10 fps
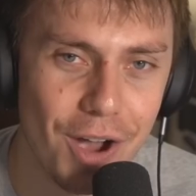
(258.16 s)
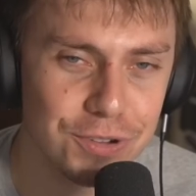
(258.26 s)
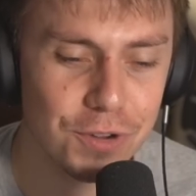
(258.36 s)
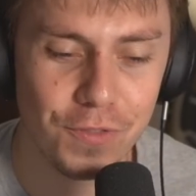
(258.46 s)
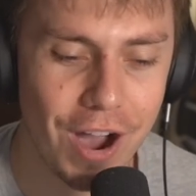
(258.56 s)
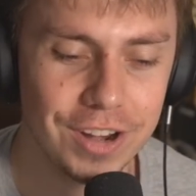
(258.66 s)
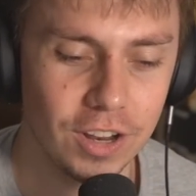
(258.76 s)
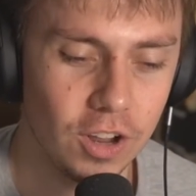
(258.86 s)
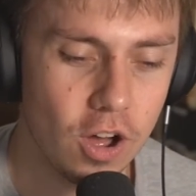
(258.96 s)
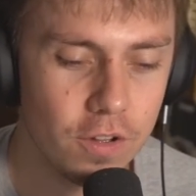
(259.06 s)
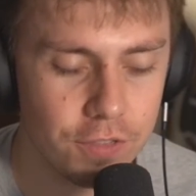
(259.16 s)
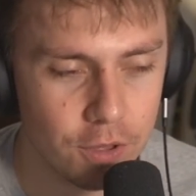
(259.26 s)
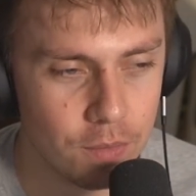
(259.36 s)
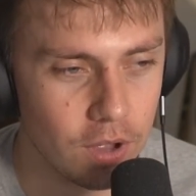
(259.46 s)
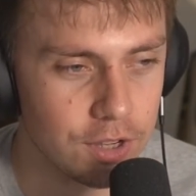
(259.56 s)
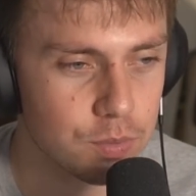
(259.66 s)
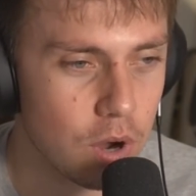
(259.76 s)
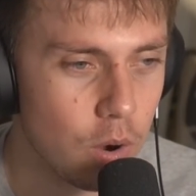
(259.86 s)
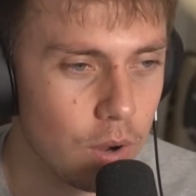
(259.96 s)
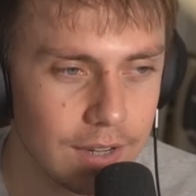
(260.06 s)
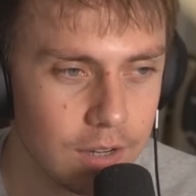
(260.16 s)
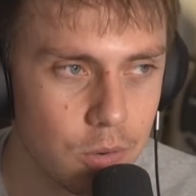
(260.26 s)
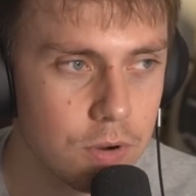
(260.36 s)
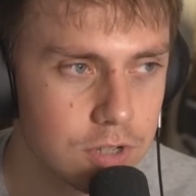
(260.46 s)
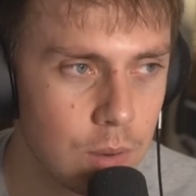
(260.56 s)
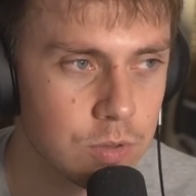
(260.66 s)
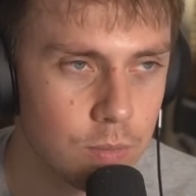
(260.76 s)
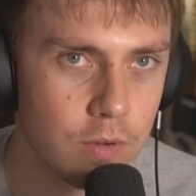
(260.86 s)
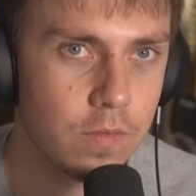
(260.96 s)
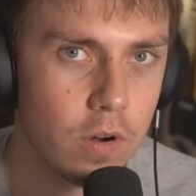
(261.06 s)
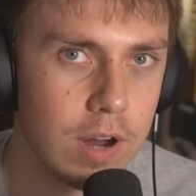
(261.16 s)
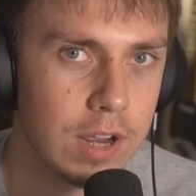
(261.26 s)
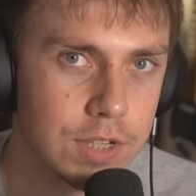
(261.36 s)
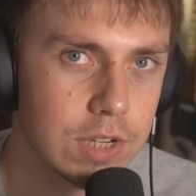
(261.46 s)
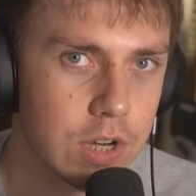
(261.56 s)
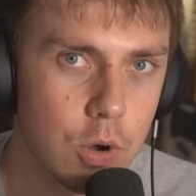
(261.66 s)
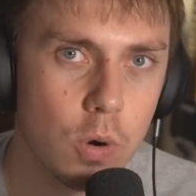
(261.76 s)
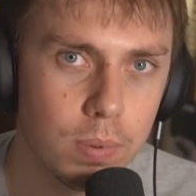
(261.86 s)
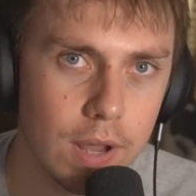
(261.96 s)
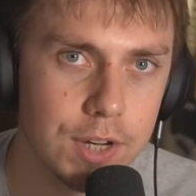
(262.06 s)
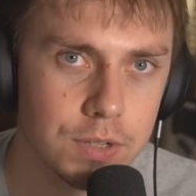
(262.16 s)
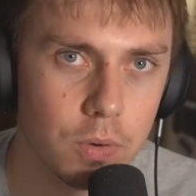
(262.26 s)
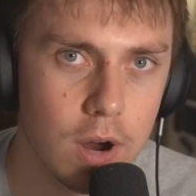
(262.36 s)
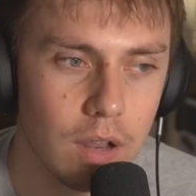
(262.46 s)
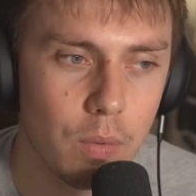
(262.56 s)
also find a lot of them as well, it almost comes from a very insecure place, right?